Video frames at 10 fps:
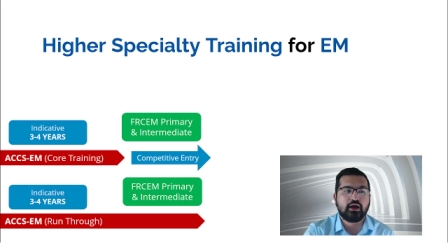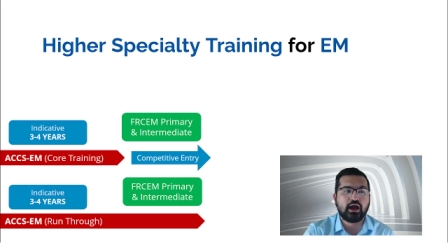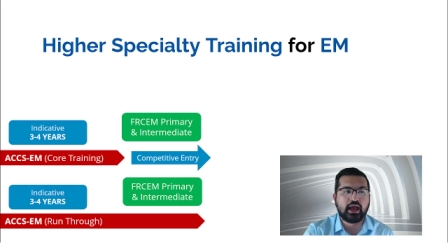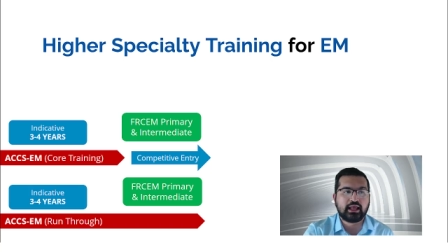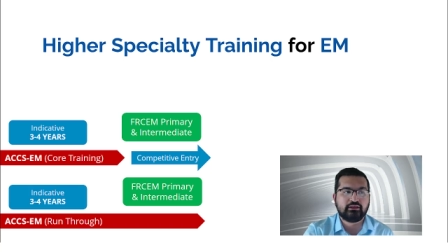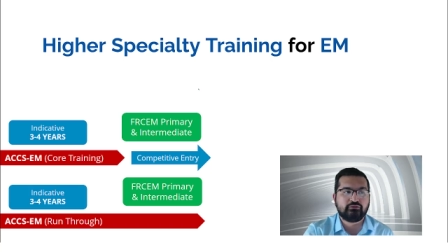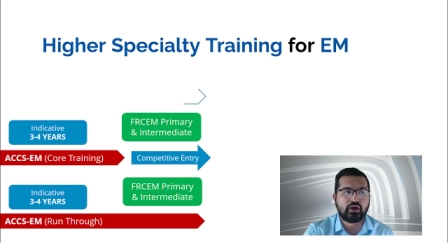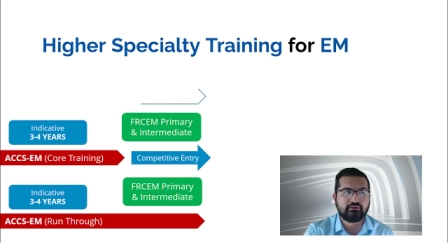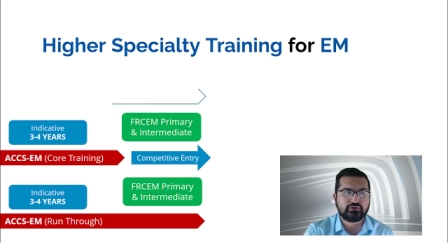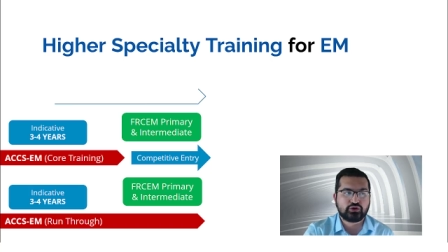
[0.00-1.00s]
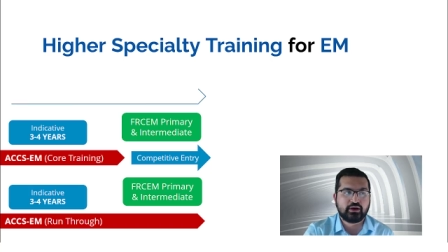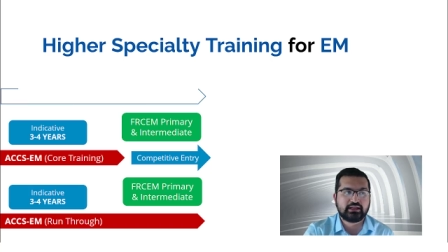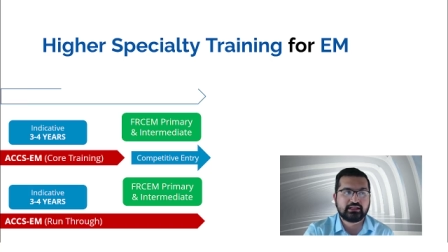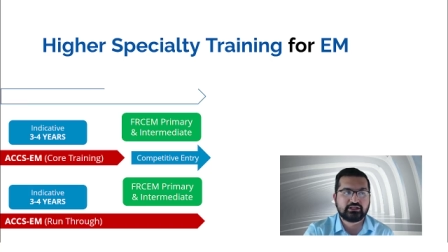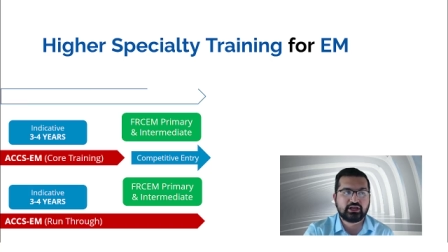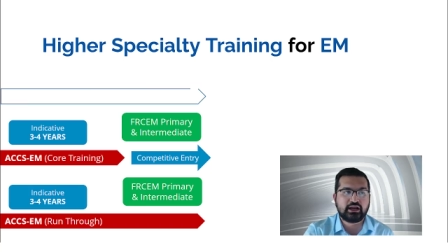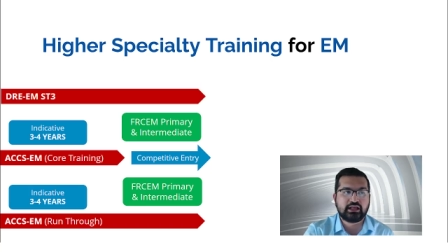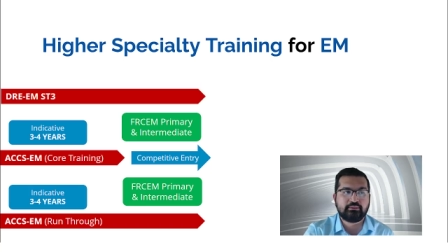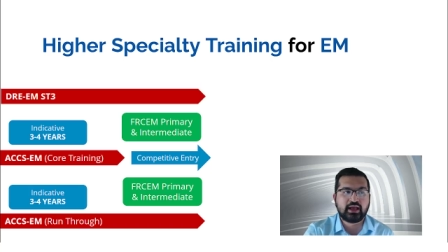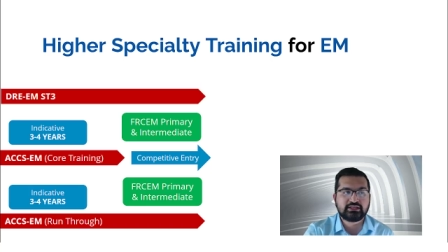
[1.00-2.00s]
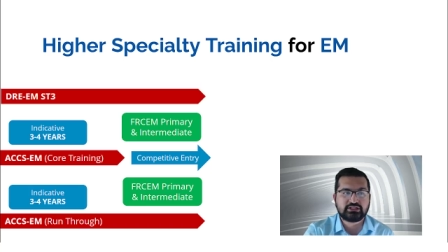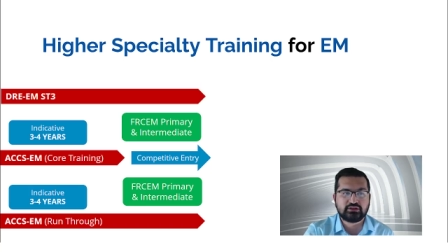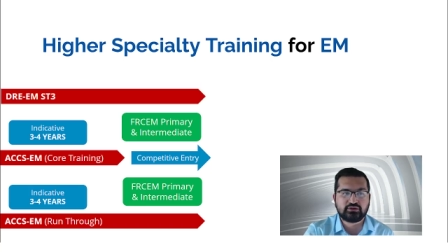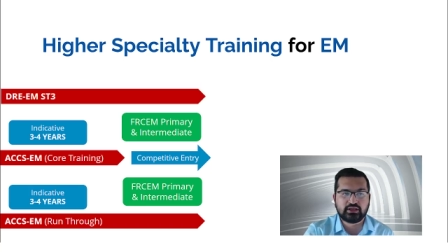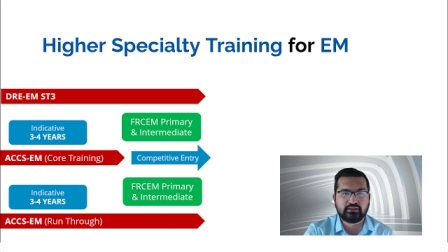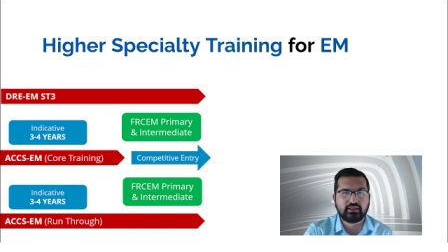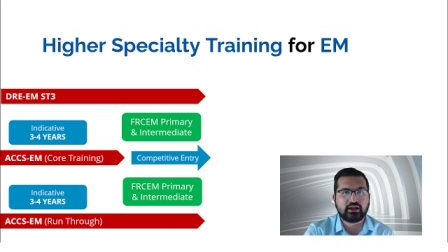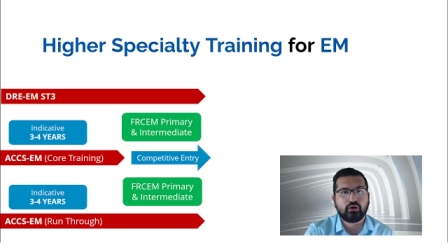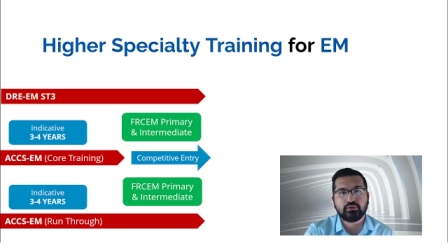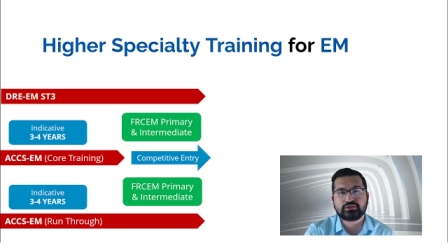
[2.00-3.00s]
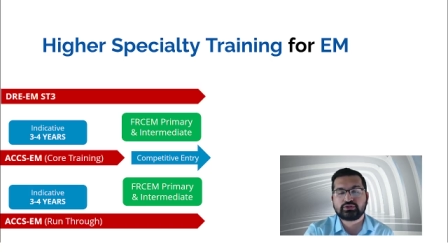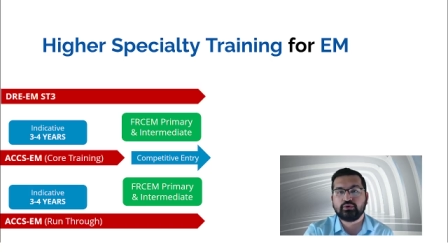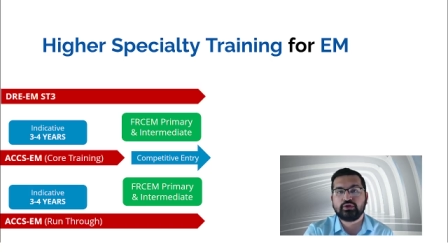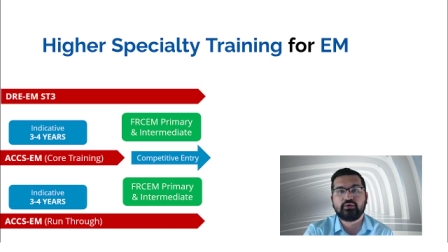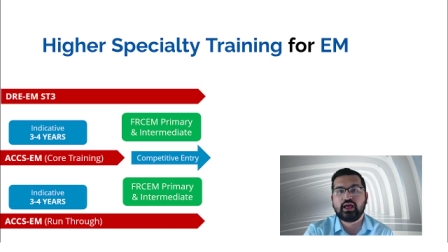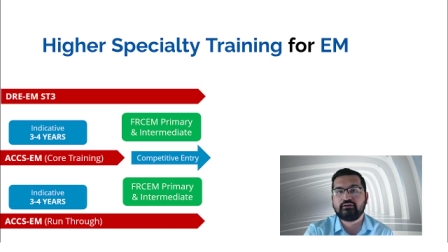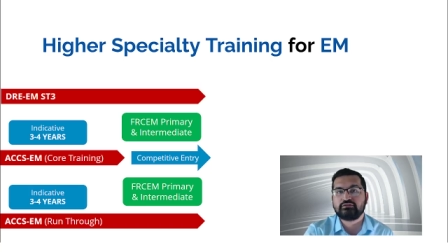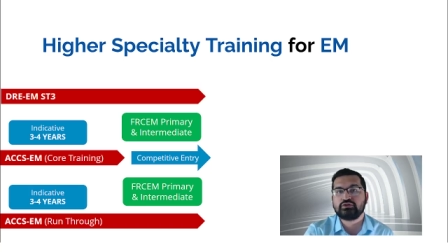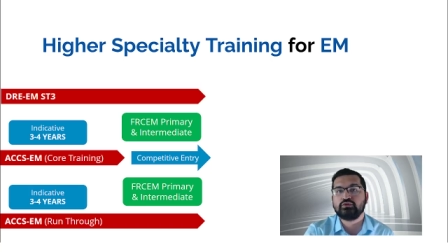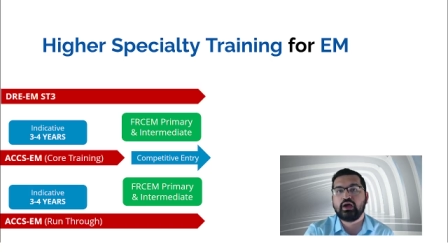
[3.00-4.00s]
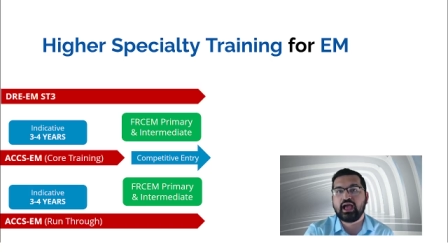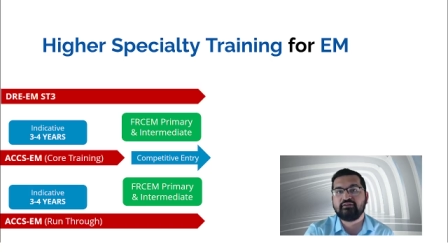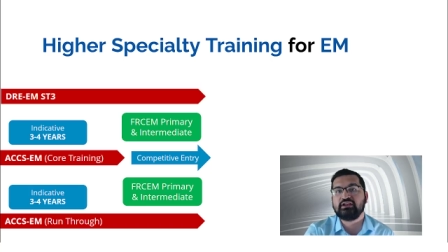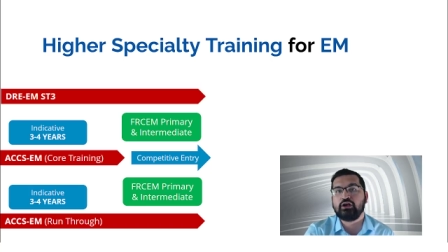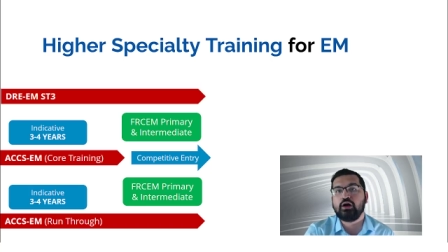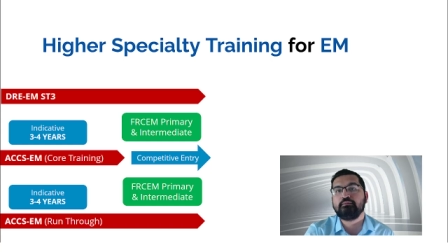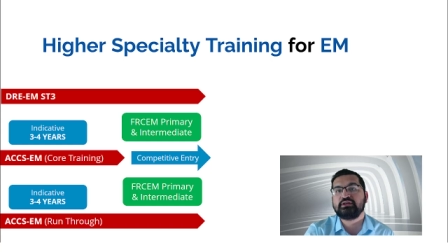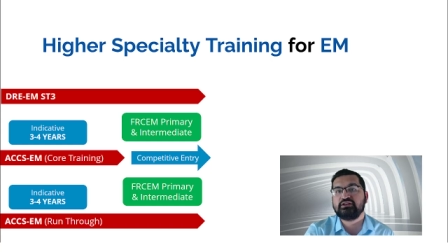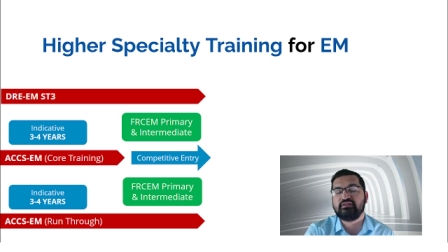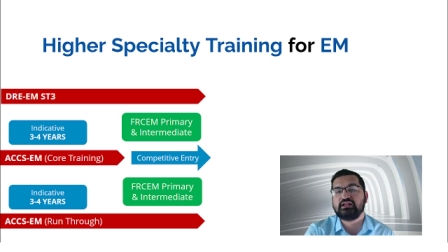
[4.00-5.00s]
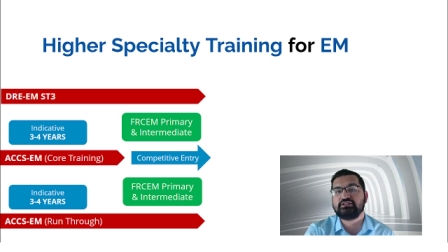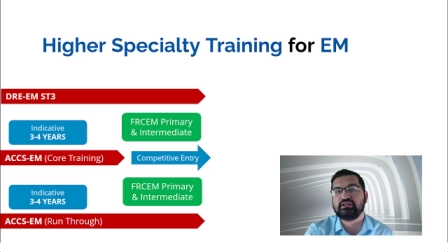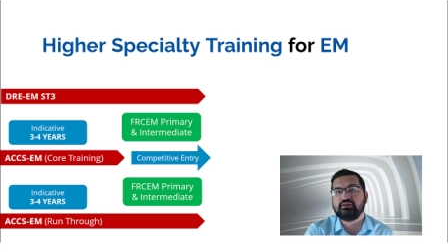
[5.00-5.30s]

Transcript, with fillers: And if you have joined DREM ST3, then also you don't have to have any competitive entry.